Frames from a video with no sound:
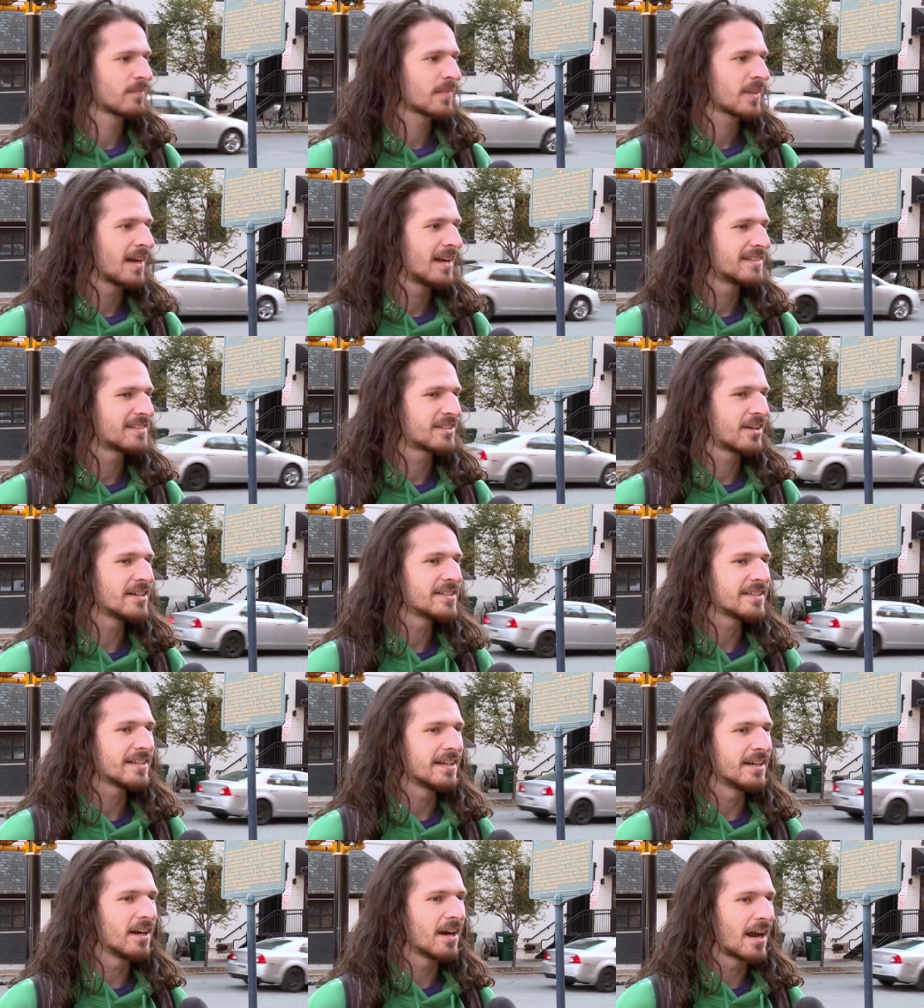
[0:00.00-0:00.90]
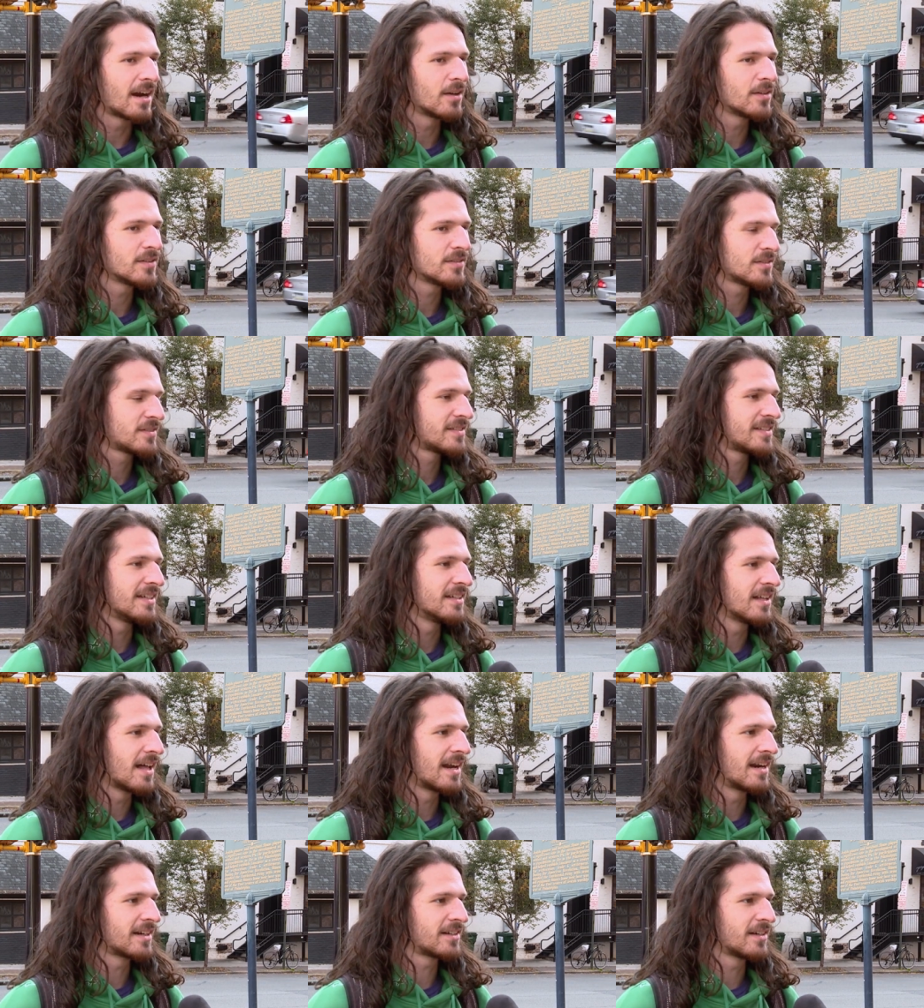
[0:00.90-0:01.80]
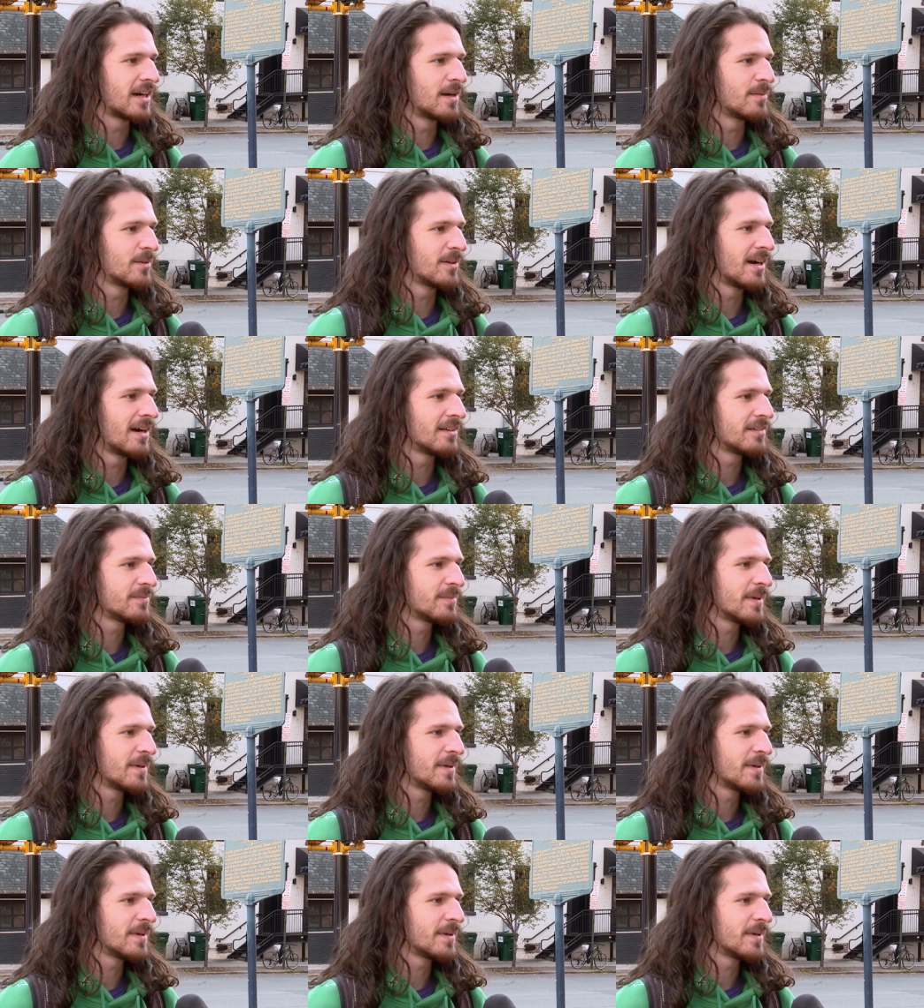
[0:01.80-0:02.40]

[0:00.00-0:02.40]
It's great to hear. I don't see a lot of crime around